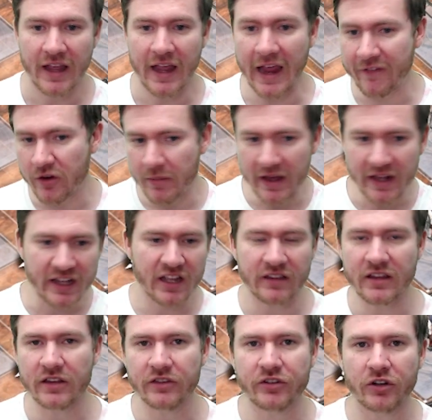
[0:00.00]
everybody
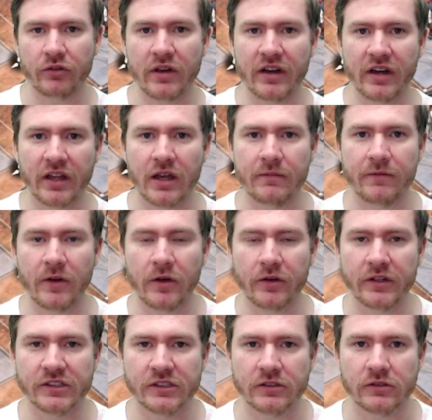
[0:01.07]
can then turn around and come
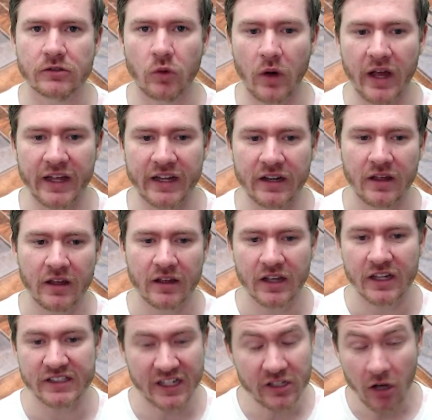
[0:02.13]
focus White,
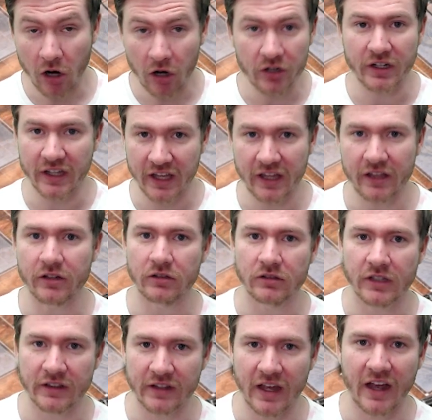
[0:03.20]
because he's hard to kill
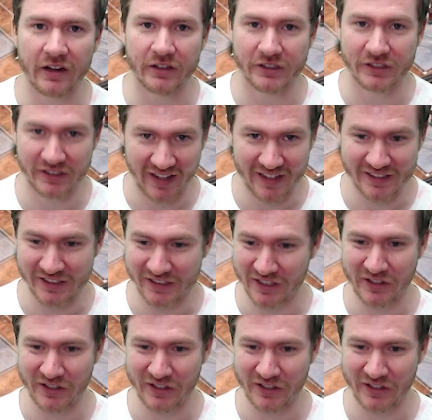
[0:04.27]
in the higher stages.